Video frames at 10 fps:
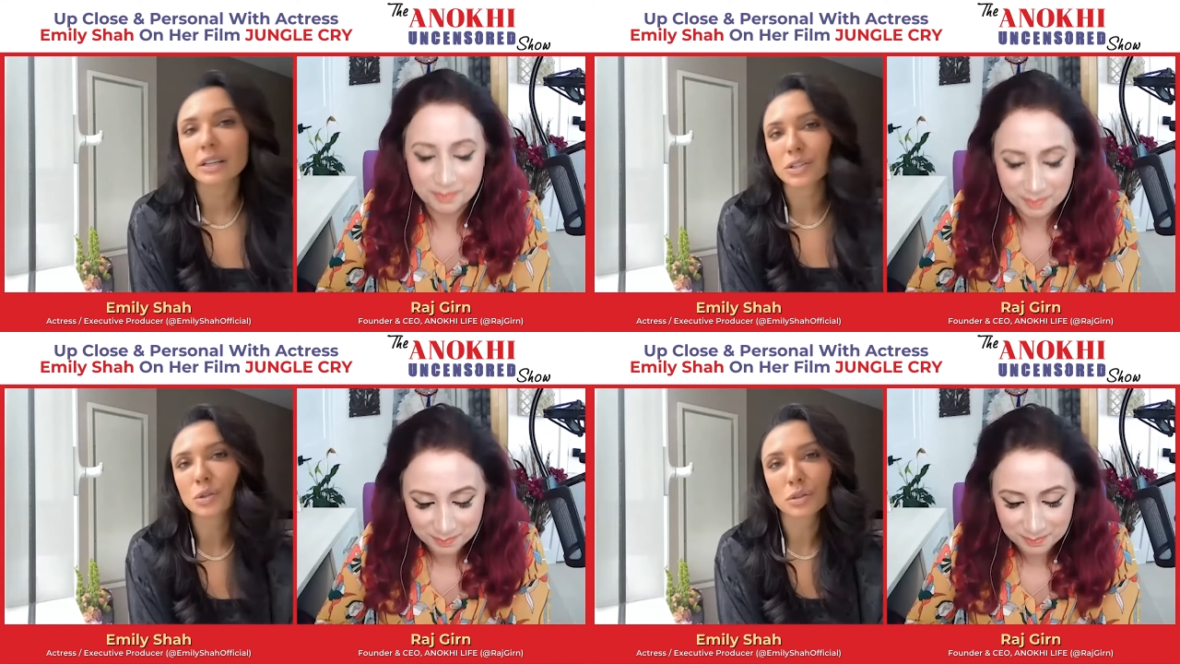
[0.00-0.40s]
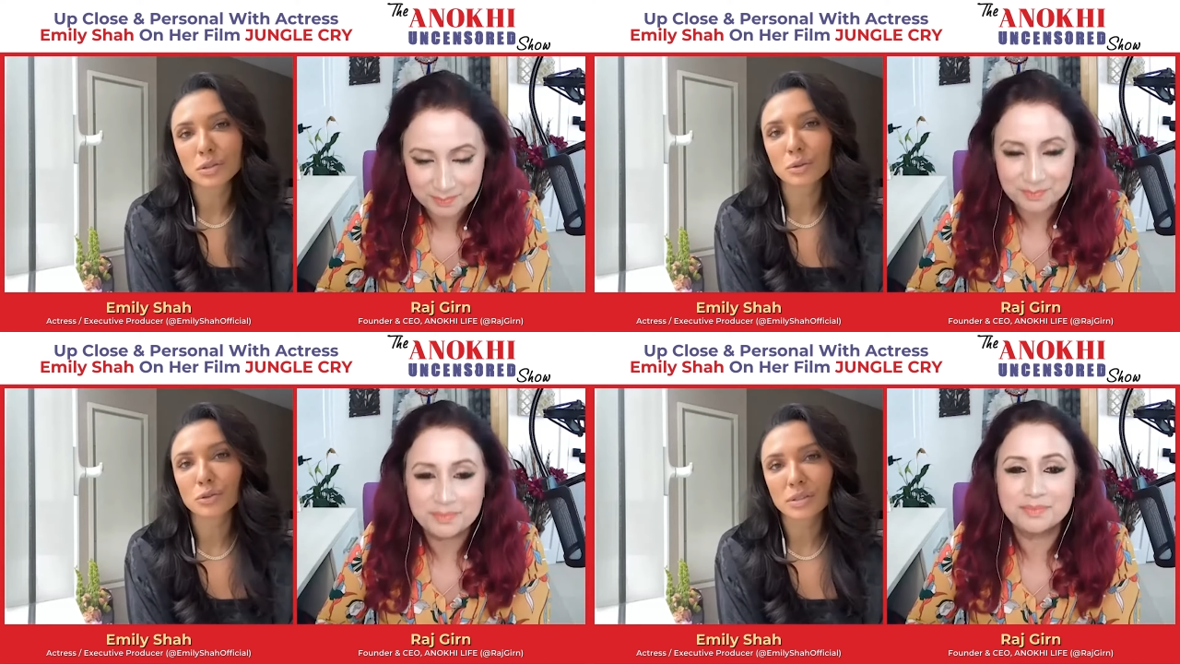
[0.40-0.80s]
Speaker 1: Institute of
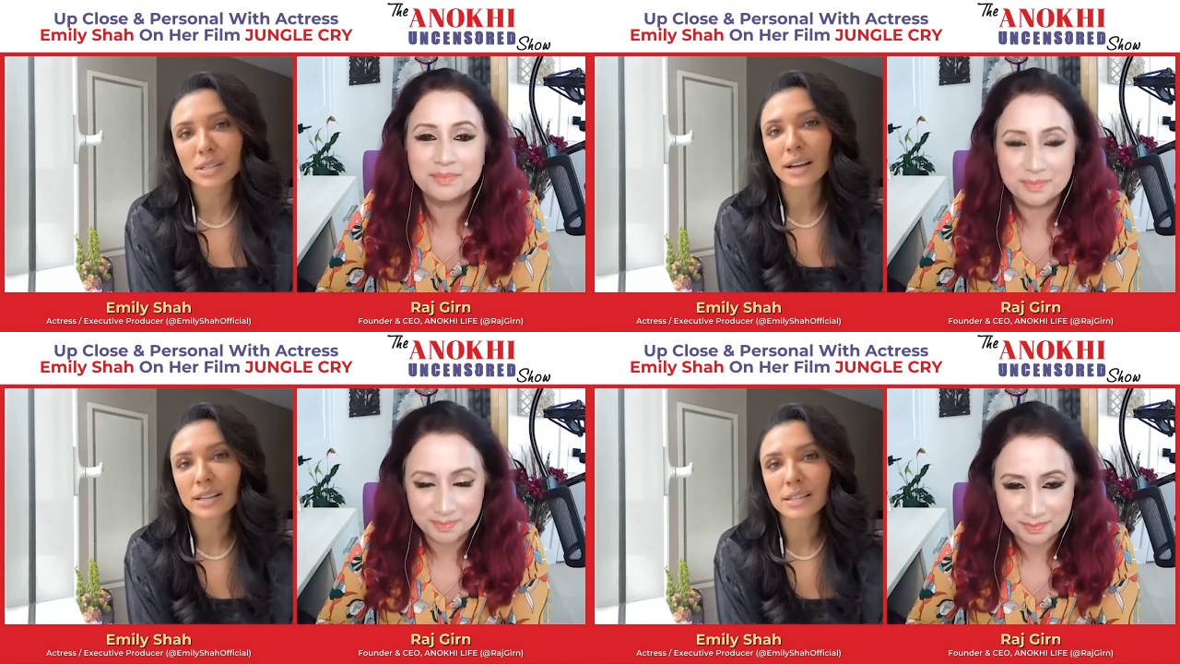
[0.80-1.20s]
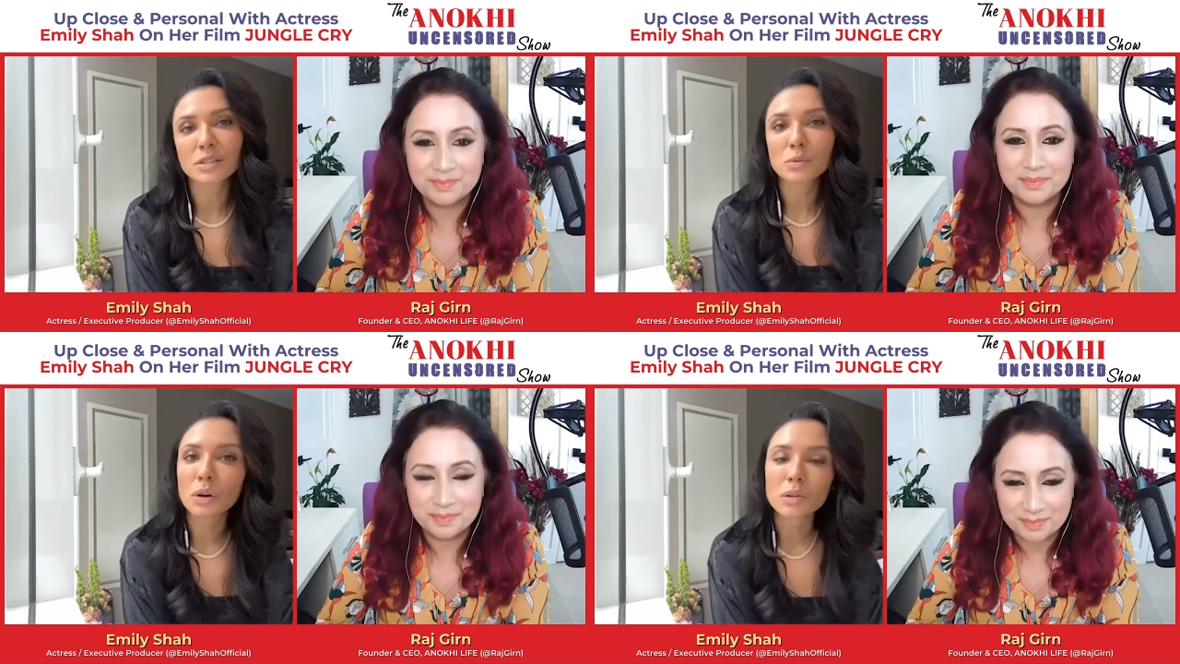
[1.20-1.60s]
mm-hmm. Social Sciences,
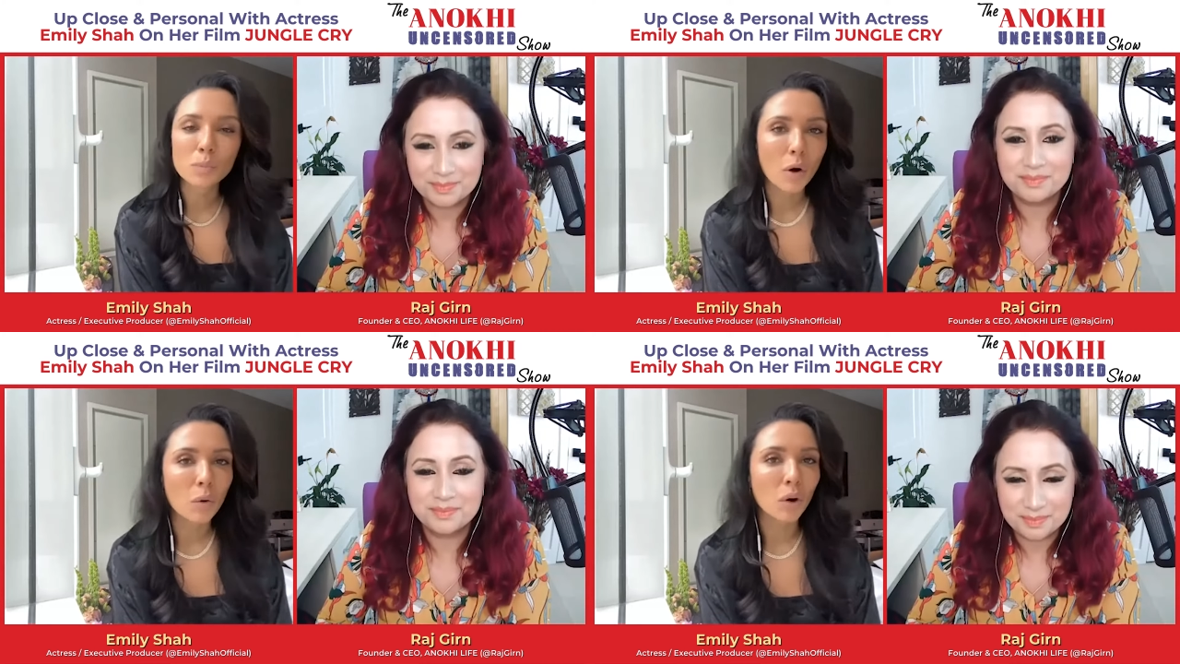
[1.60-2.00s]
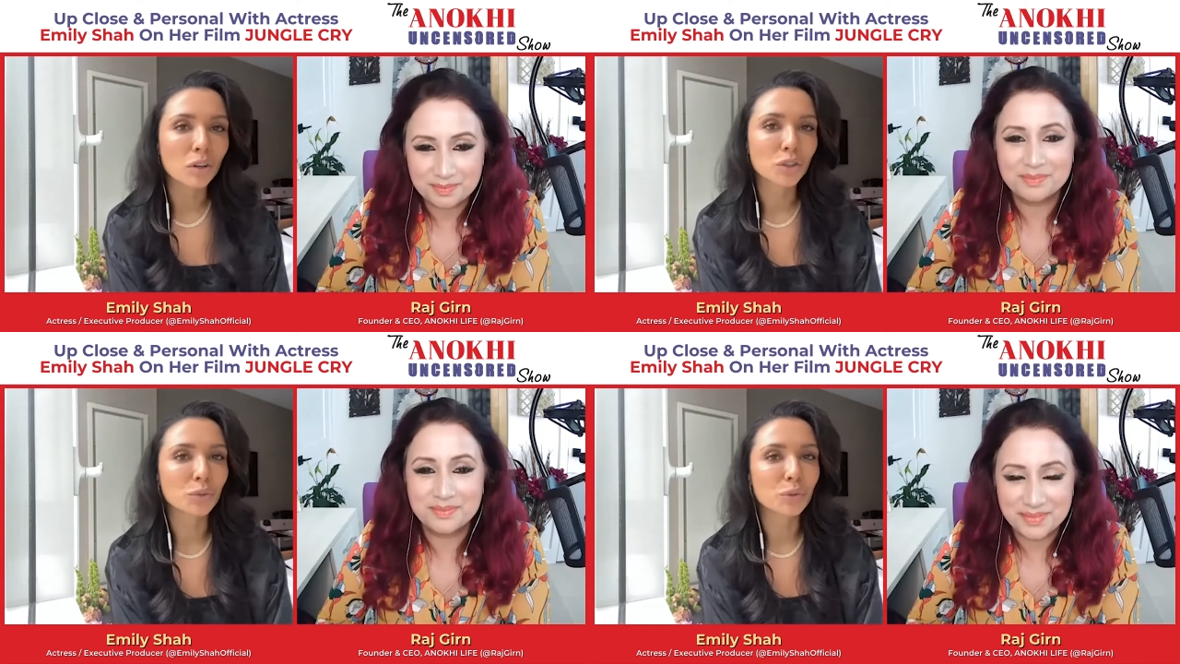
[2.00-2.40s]
as well as Paul
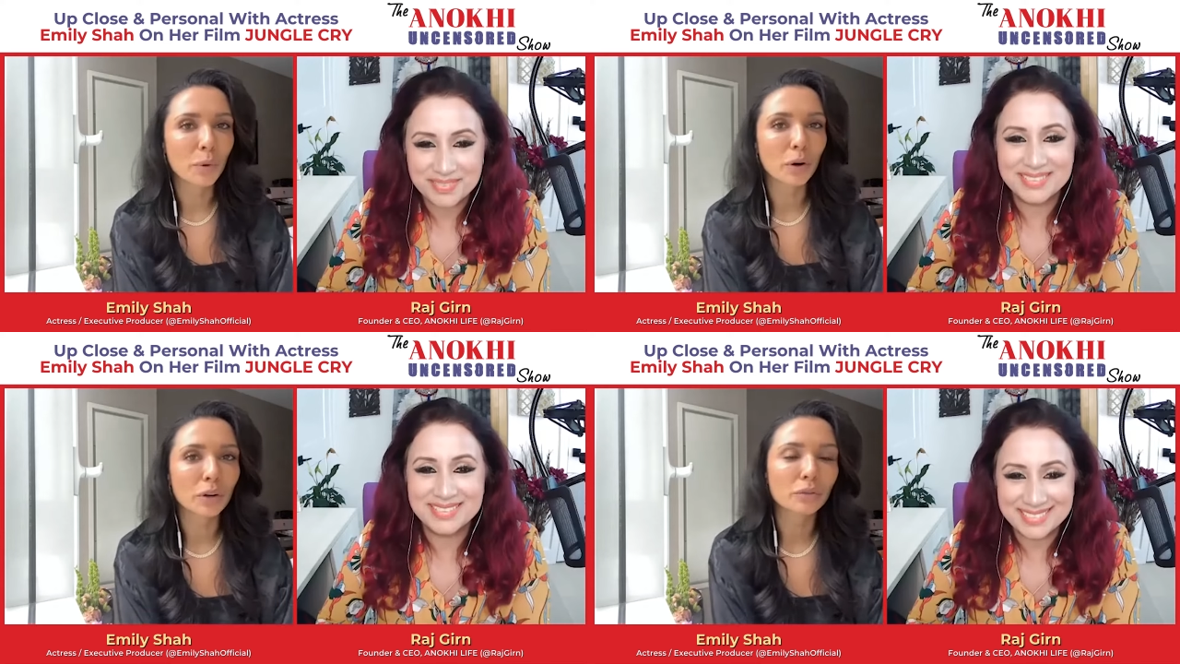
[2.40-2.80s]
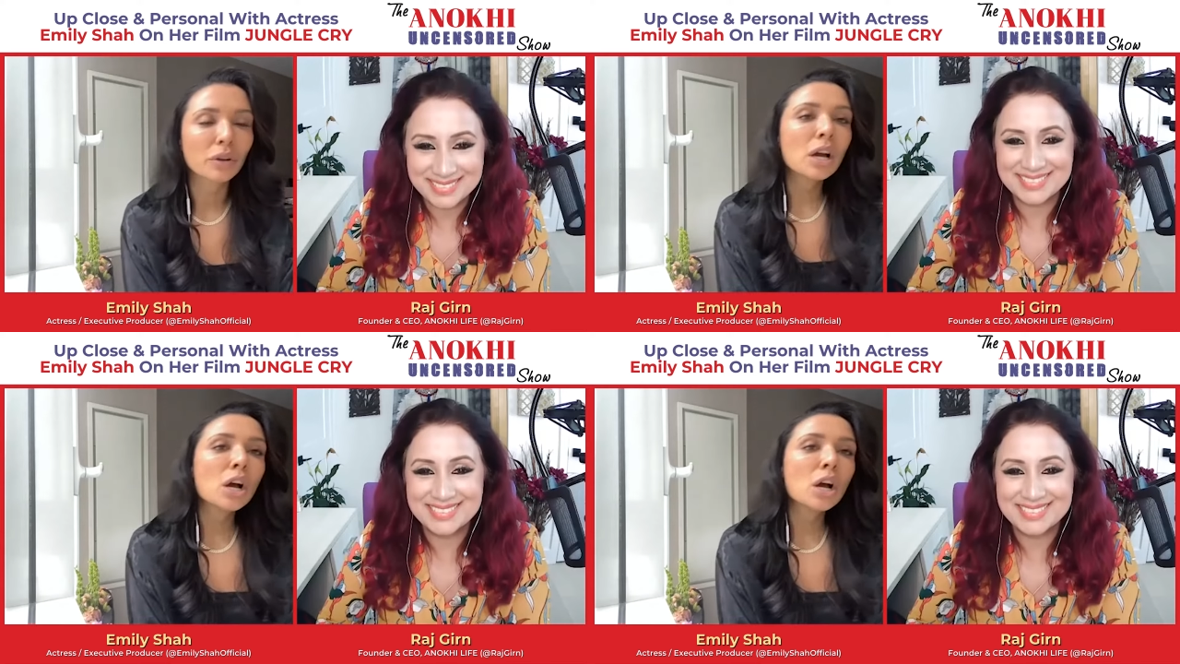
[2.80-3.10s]
Walsh, who is part of